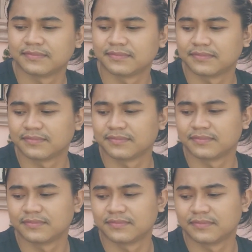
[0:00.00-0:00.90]

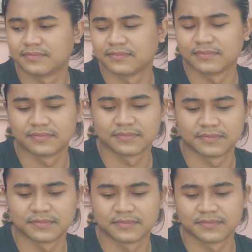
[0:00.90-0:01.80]

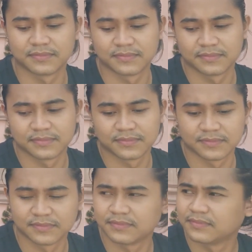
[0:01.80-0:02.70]

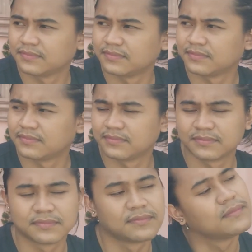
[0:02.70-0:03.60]

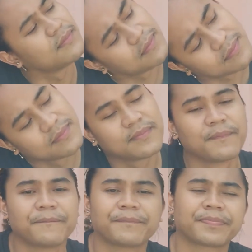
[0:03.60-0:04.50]

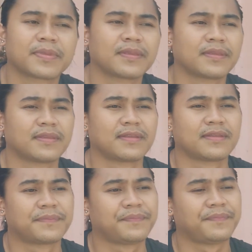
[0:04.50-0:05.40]

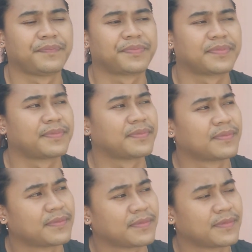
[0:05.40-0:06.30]

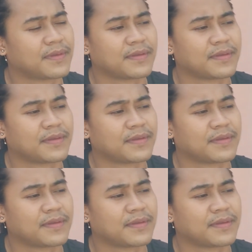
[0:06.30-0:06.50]
(not speaking)